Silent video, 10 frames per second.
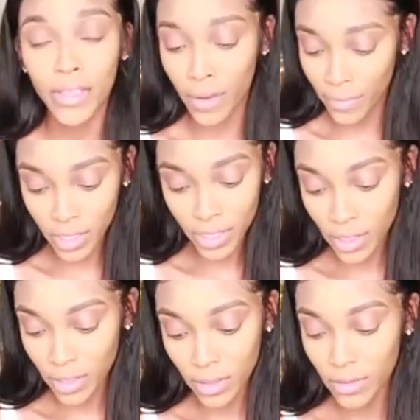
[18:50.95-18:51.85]
I really
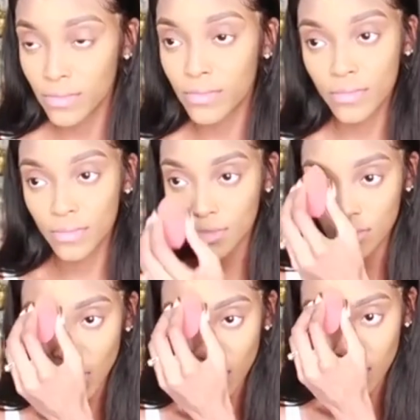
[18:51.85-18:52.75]
did.
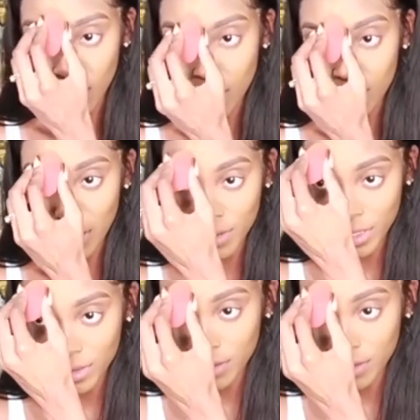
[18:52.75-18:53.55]
I thought about it.